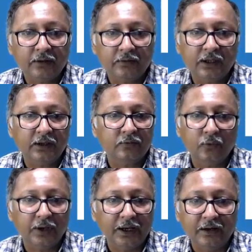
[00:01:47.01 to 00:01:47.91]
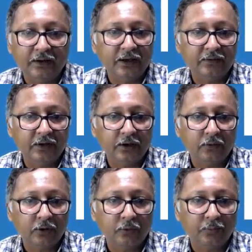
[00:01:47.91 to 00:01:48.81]
There is no entry is
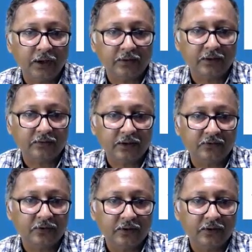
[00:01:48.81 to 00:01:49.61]
required to pass as such.